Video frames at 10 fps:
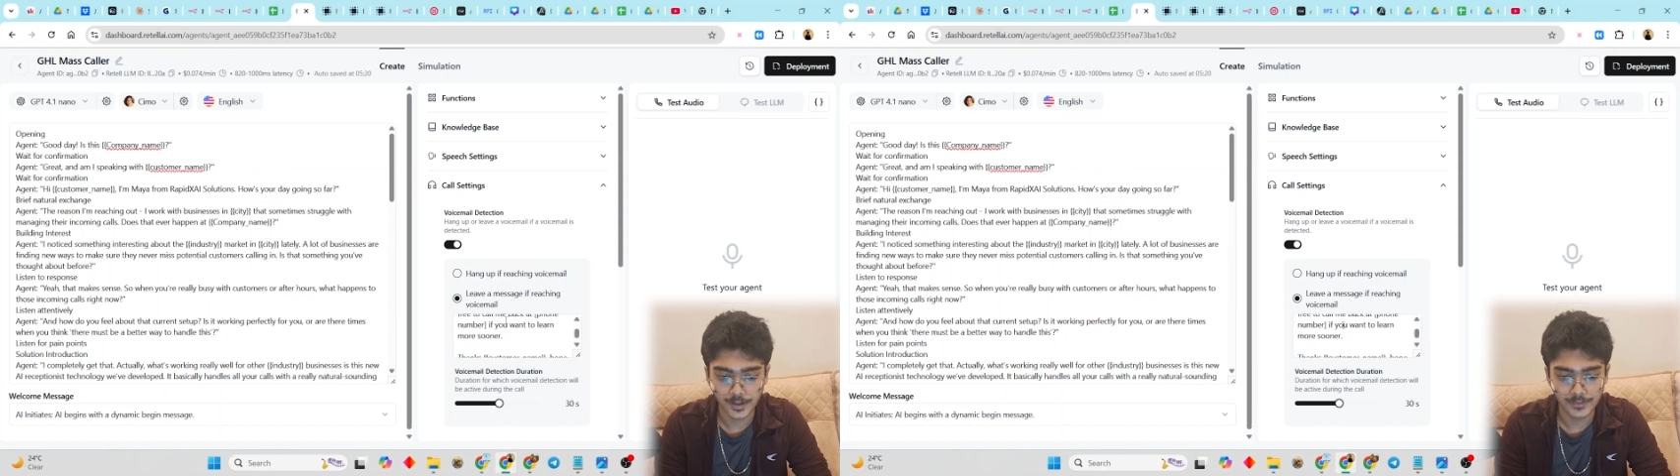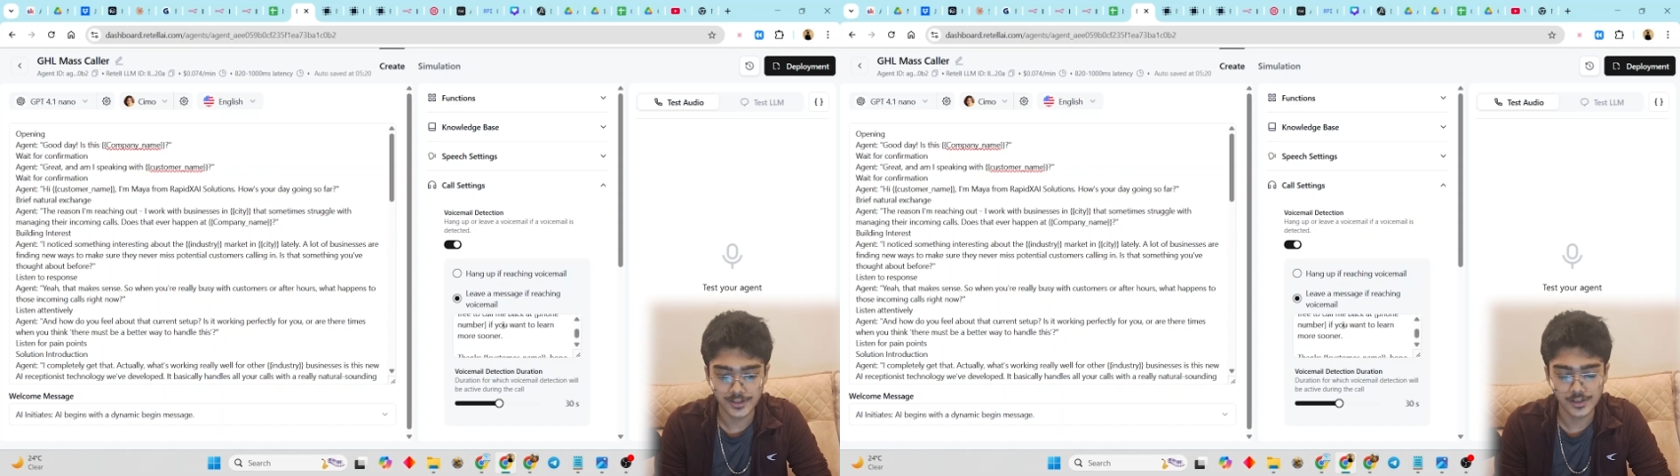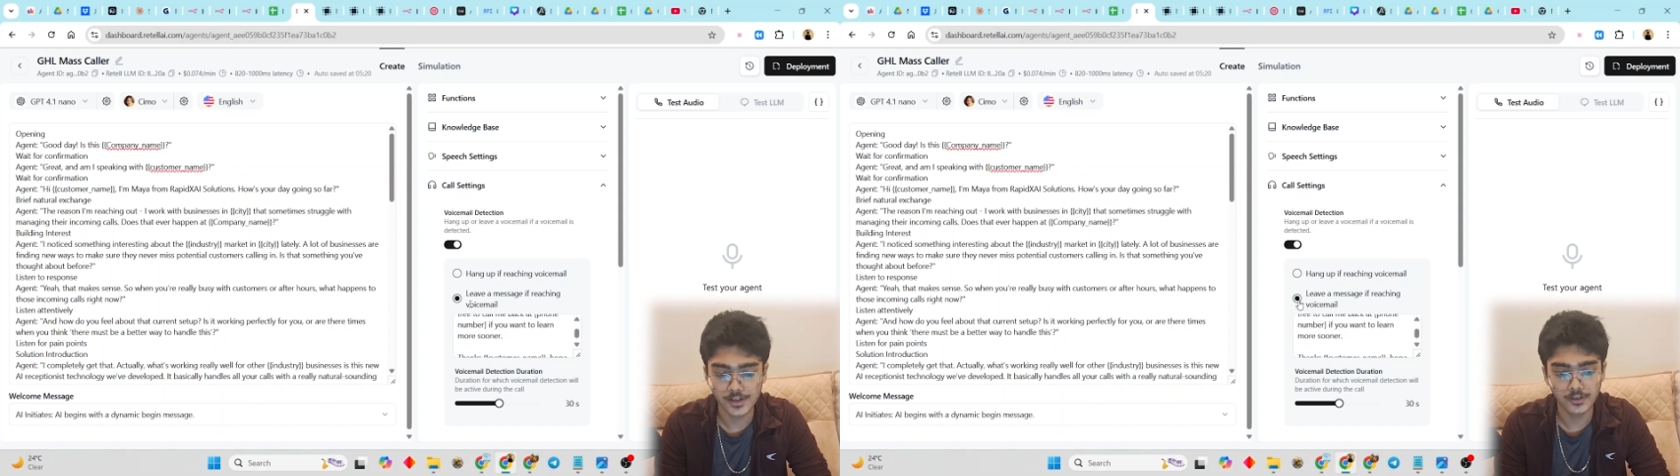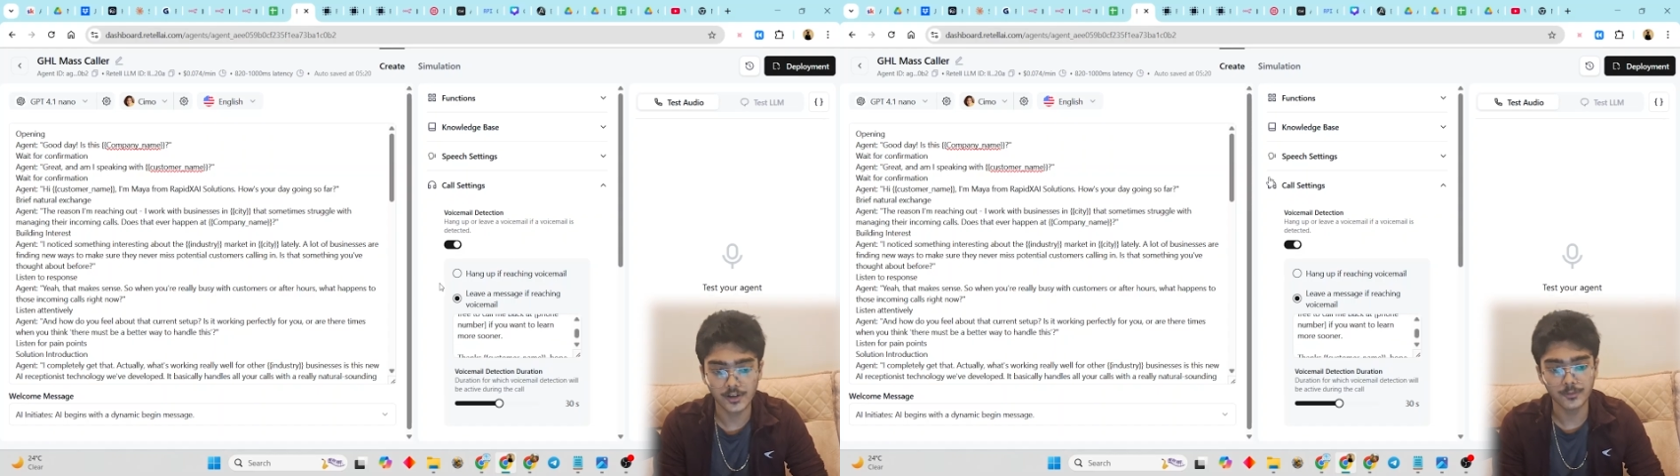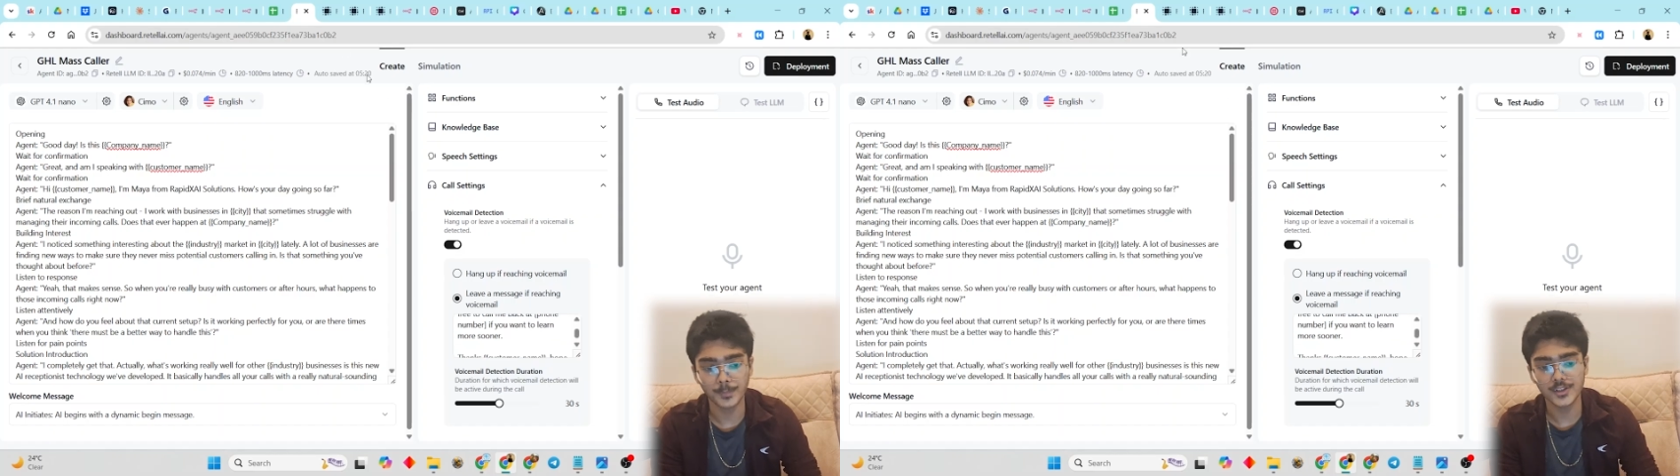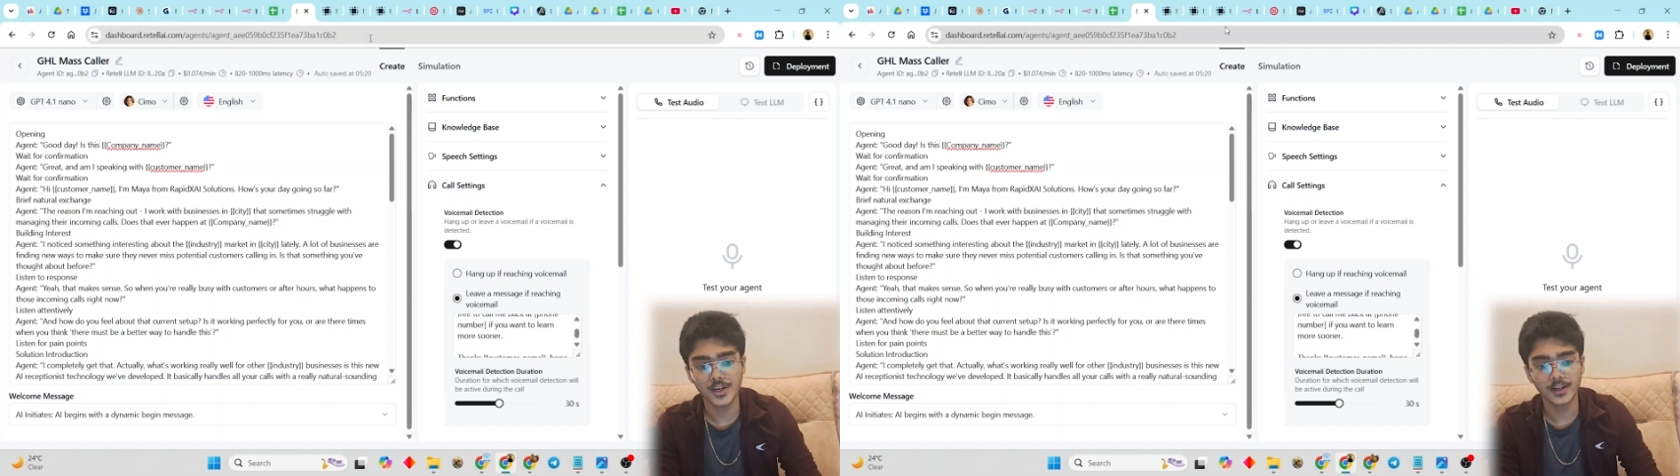just us pitching